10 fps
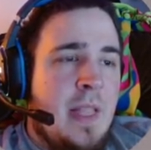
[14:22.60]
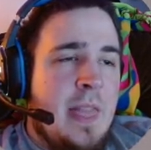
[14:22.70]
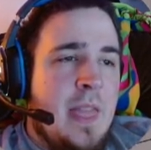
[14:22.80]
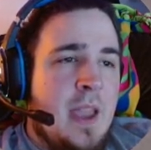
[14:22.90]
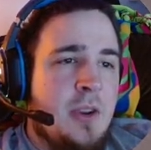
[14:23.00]

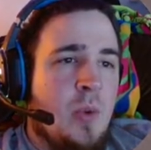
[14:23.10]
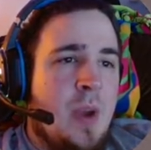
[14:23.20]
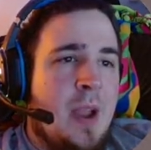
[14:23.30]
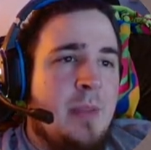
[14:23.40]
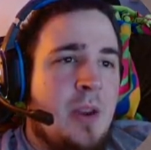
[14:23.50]
and
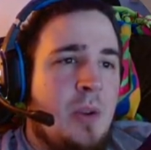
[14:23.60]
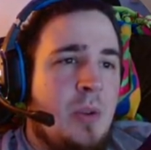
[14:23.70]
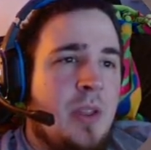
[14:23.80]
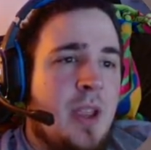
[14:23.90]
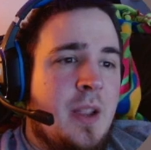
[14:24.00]
grab that whole
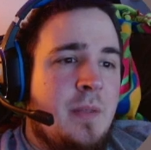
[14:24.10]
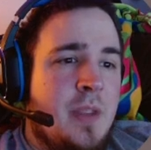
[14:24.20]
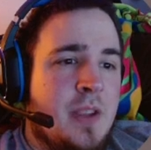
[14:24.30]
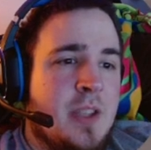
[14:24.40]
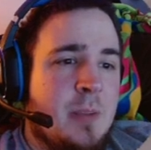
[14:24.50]
thing,
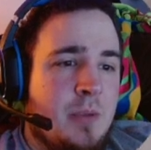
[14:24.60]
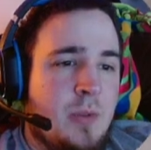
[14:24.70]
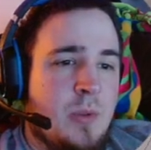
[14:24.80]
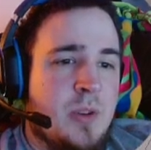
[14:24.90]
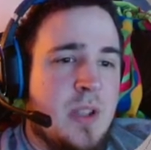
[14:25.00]
except the
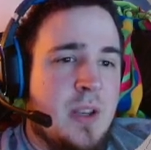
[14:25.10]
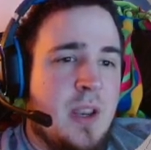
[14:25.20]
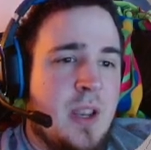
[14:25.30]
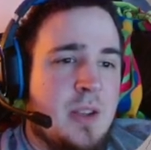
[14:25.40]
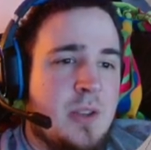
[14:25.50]
floor is not
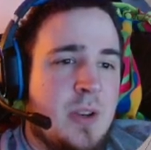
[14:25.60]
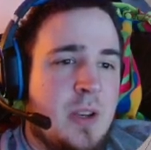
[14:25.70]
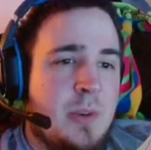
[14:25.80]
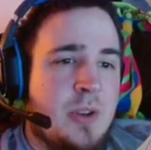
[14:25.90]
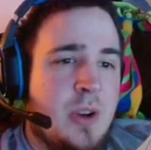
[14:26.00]
connected, so I need to
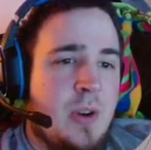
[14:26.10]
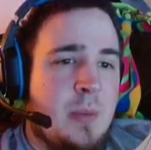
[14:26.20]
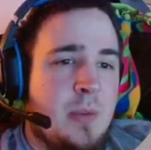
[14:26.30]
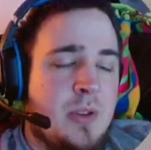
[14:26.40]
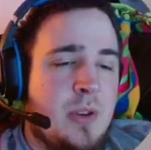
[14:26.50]
make sure I grab
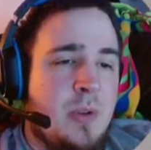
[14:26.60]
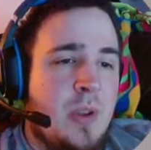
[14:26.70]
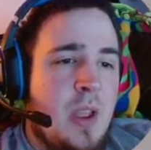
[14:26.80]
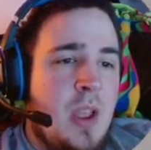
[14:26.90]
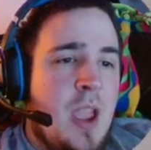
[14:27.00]
those two.
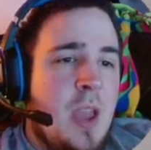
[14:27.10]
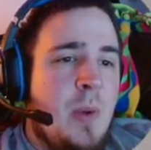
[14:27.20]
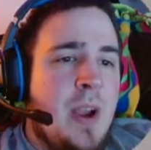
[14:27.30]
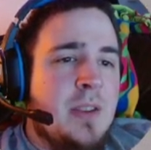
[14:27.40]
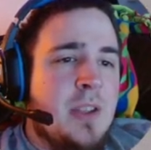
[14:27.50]
And why
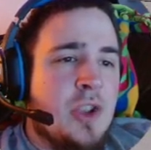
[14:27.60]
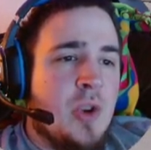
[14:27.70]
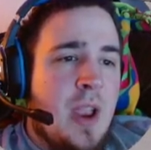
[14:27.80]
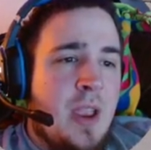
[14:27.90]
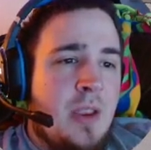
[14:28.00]
is this
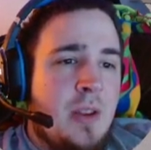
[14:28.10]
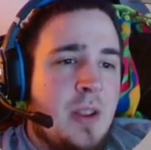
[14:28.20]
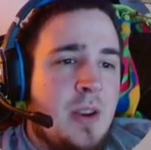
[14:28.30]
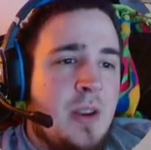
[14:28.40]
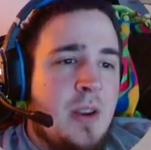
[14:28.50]

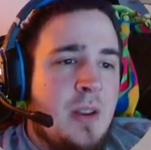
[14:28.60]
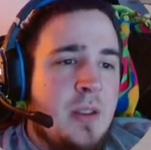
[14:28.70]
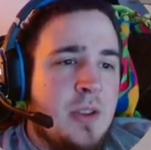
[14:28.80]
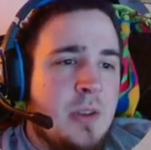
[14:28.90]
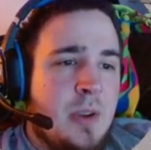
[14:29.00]
triangulated?
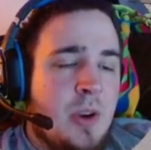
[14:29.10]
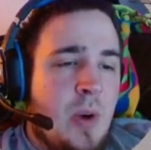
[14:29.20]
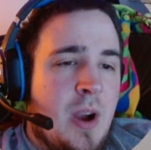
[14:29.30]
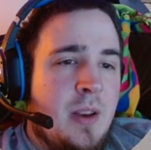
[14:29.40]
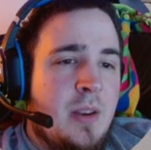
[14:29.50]
This could be a
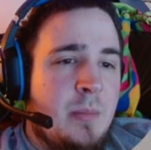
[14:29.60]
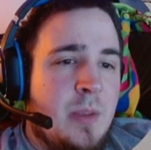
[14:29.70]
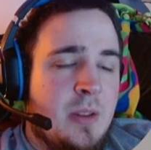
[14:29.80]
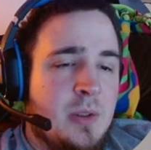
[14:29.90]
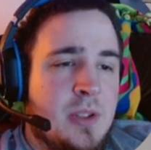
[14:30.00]
quad. Make it a
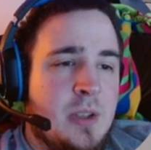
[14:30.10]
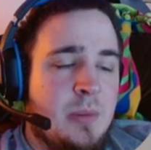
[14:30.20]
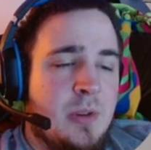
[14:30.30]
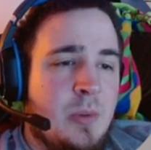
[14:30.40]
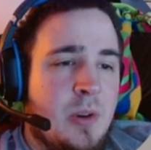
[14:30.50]
little simpler
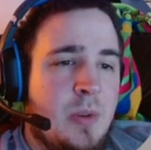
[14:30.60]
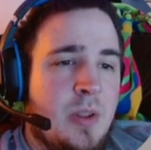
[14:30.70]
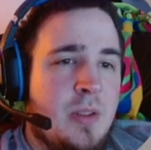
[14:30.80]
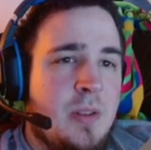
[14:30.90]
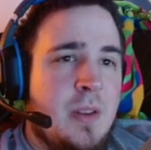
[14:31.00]
to work with.
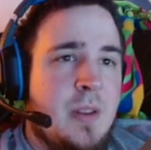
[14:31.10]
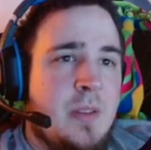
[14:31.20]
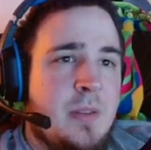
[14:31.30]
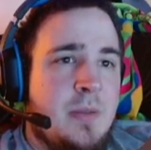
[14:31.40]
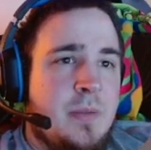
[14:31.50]

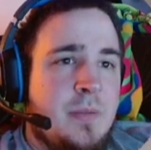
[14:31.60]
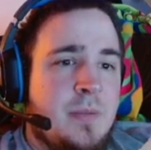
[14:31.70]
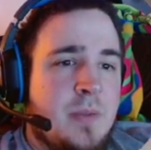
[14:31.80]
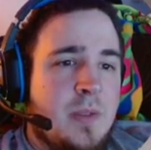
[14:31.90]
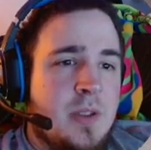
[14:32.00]

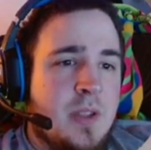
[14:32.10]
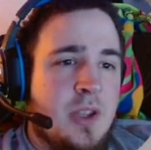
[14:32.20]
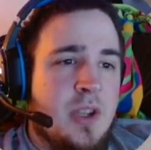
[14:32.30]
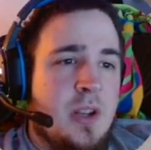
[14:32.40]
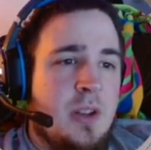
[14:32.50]
So then I just
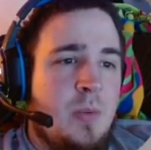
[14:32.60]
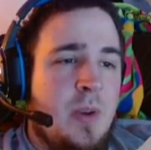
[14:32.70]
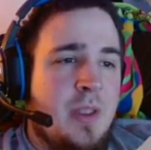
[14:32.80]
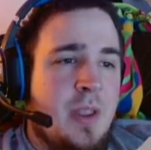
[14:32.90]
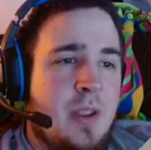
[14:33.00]
gotta click one
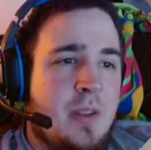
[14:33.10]
thing.